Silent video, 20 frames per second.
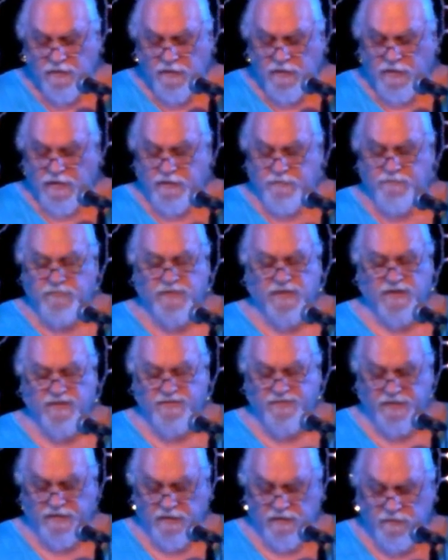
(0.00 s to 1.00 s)
I am
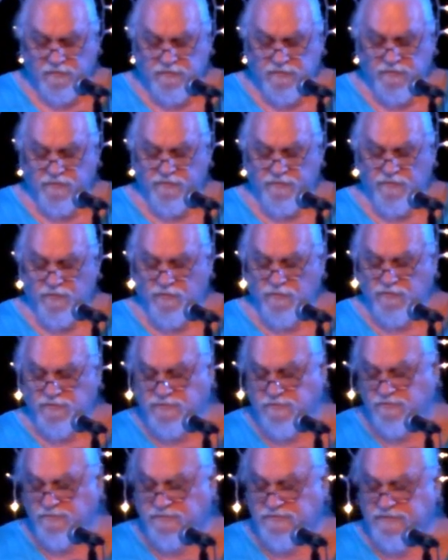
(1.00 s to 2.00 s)
nothing to those
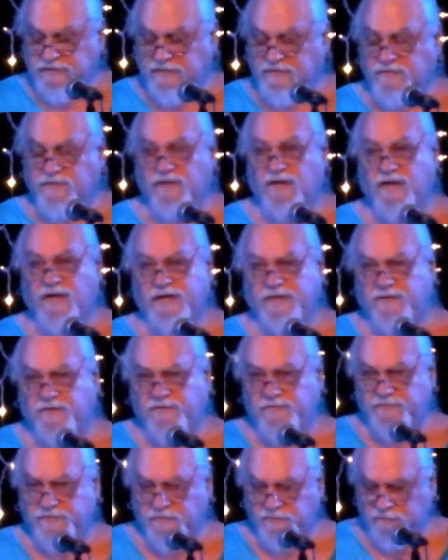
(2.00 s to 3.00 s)
who seek the light
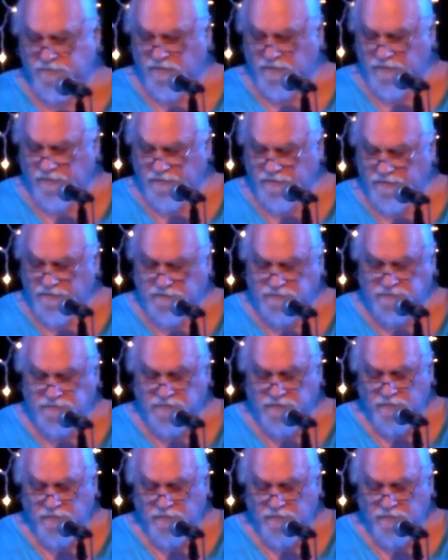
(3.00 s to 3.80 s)
through darkness.